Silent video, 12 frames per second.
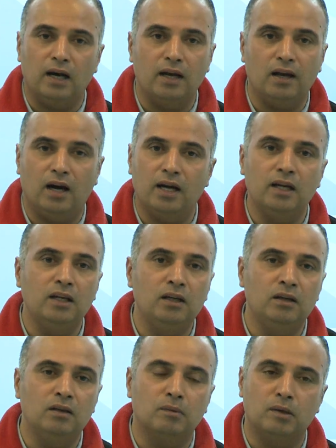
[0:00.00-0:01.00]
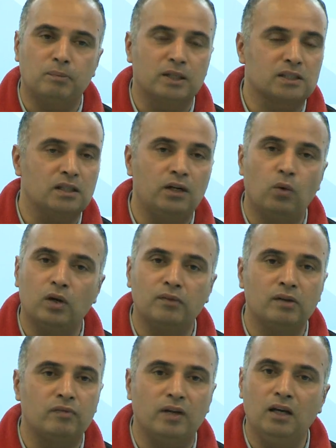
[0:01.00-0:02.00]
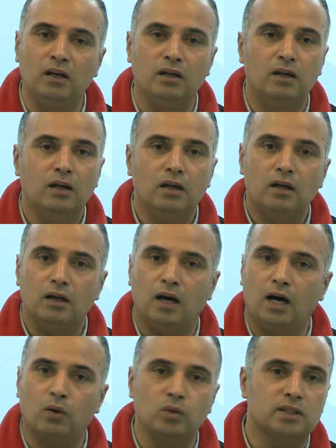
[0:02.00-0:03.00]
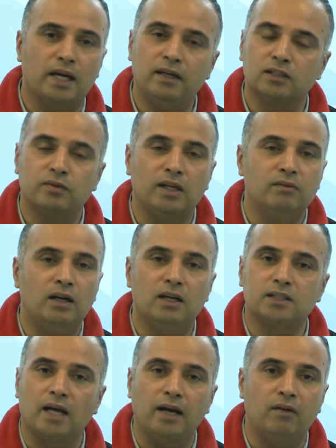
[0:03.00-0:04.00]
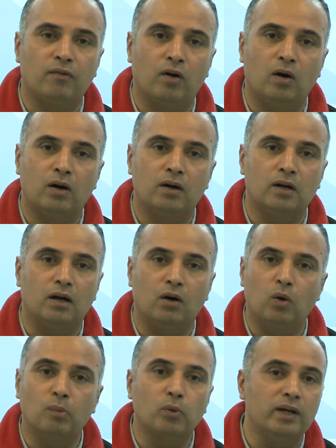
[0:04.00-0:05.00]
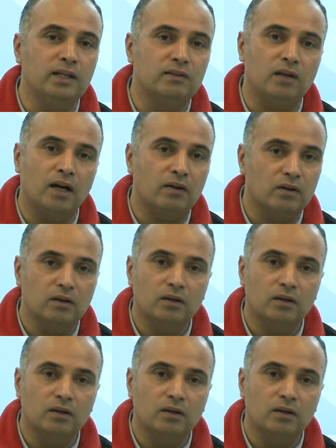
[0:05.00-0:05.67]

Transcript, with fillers: I, I uh, personally don't even feel our own site is very well designed for uh, home queries yet.